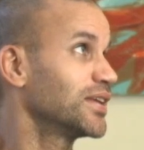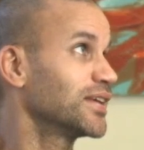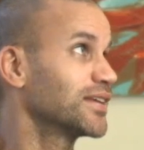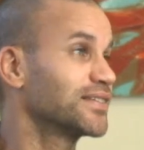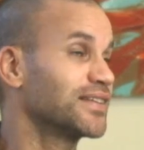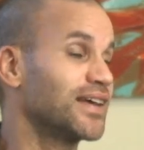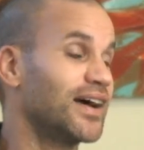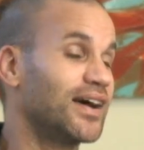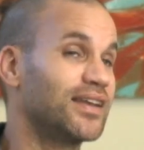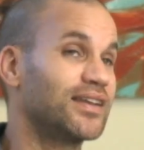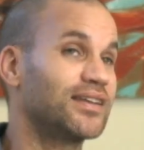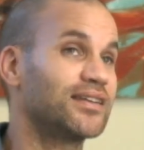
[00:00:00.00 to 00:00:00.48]

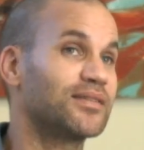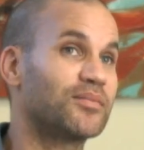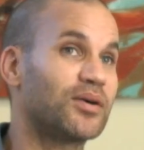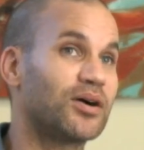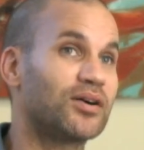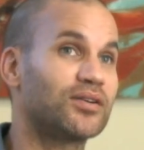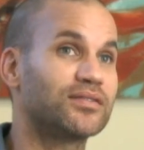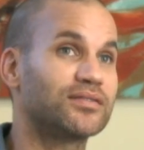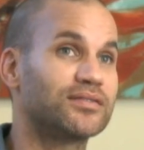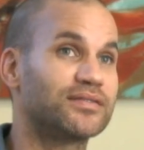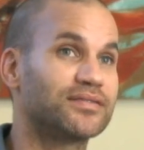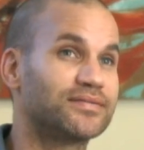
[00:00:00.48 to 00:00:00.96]
excited
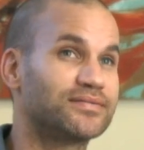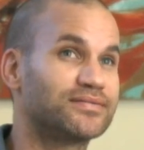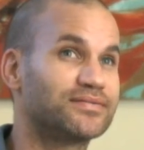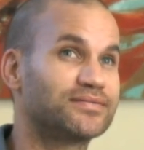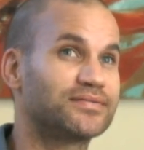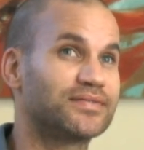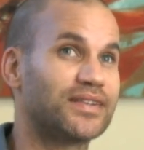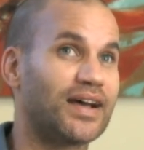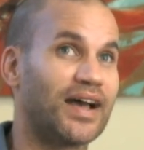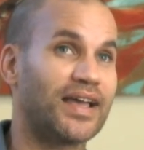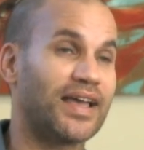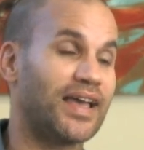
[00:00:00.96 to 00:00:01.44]
about,
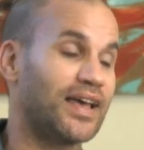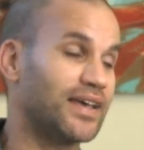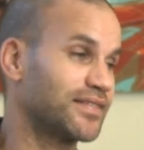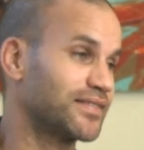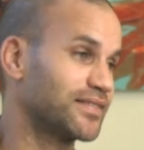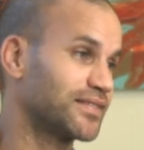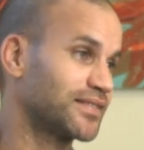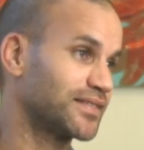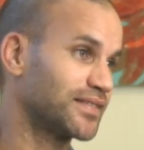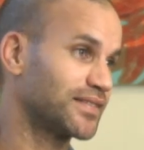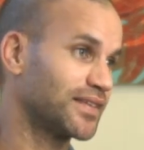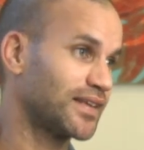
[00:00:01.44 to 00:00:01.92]

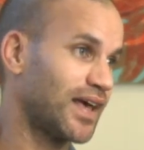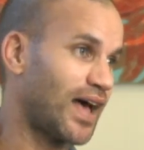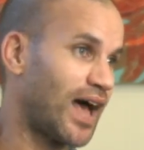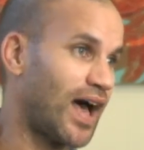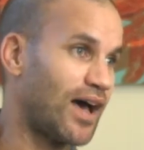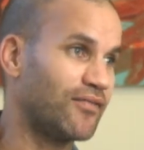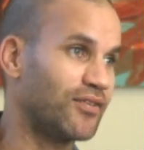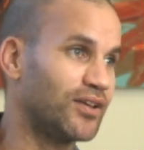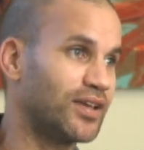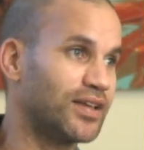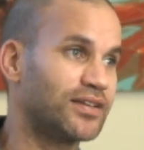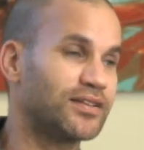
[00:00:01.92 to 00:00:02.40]

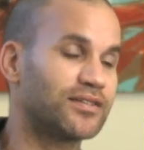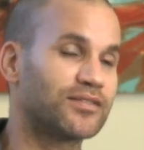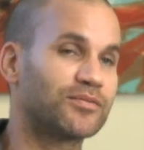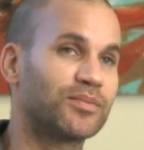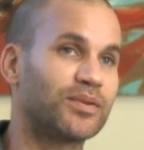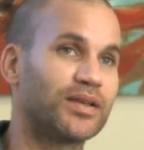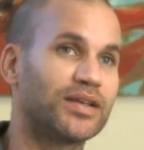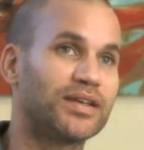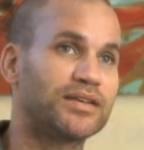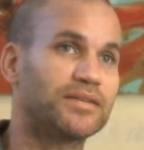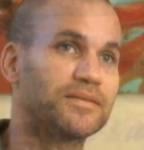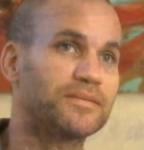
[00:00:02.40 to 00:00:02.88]
having it
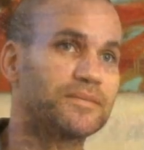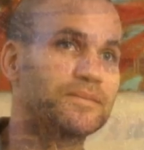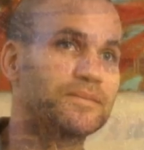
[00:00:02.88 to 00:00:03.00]
displayed.